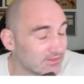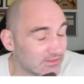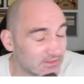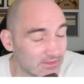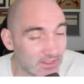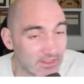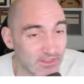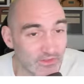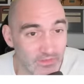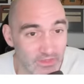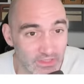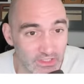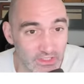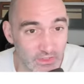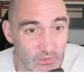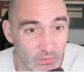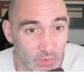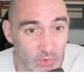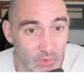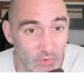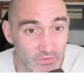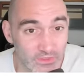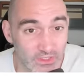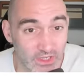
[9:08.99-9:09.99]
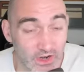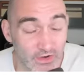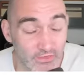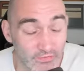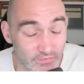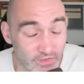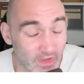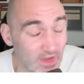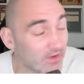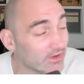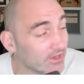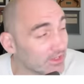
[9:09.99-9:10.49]
the Da Vinci Wolves are
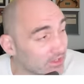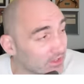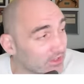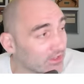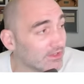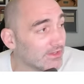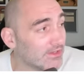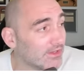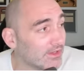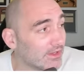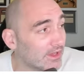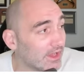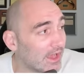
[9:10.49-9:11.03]
very good